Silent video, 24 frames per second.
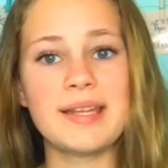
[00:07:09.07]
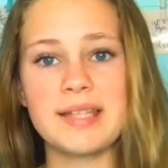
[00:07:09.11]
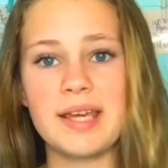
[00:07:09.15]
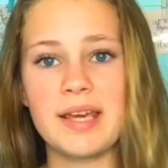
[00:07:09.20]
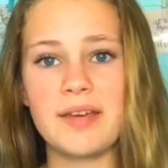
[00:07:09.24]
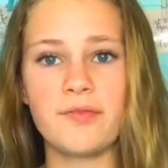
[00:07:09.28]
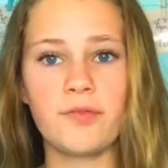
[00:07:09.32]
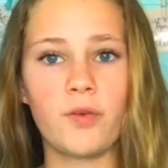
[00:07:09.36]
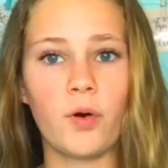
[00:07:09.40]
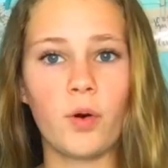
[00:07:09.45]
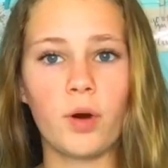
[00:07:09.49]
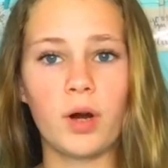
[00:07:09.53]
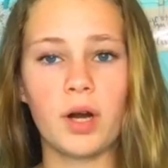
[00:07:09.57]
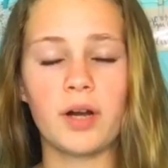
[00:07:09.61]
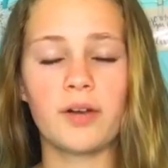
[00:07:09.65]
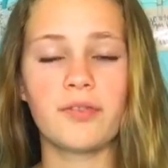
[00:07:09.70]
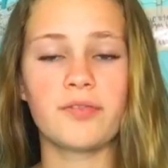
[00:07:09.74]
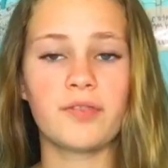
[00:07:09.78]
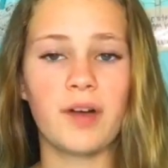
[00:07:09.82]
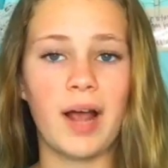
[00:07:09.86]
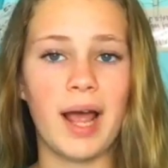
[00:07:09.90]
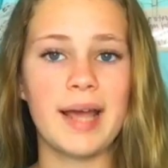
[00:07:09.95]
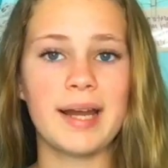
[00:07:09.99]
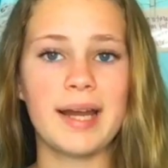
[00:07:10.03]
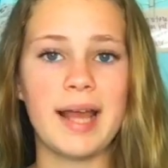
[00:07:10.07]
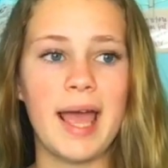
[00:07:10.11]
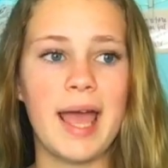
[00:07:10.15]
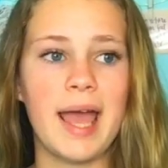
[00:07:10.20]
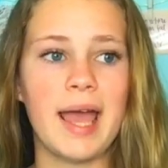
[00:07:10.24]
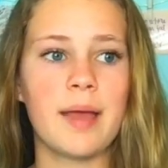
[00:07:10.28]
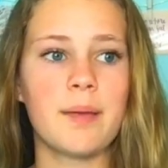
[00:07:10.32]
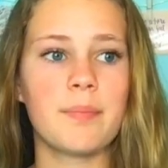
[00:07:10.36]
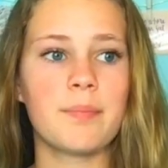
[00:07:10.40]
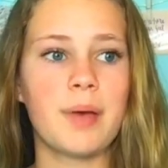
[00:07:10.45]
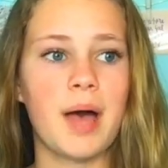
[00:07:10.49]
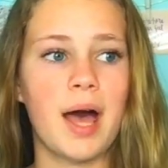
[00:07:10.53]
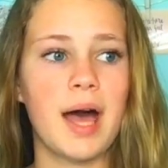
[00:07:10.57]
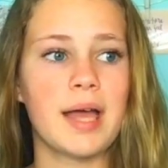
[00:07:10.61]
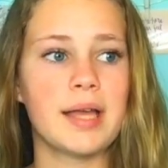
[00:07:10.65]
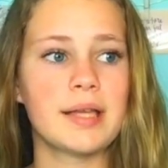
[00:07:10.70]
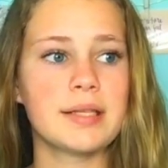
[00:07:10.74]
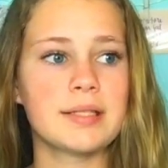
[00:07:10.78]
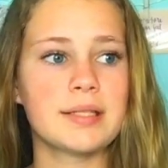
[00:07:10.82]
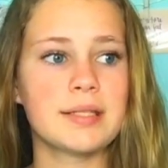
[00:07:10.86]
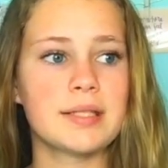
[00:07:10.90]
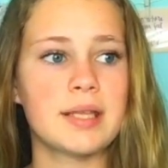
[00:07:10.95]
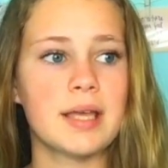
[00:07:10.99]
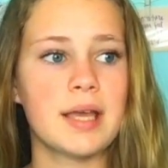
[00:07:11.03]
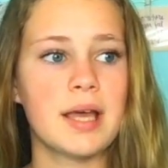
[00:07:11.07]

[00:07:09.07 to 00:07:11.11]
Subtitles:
day four, Friday, but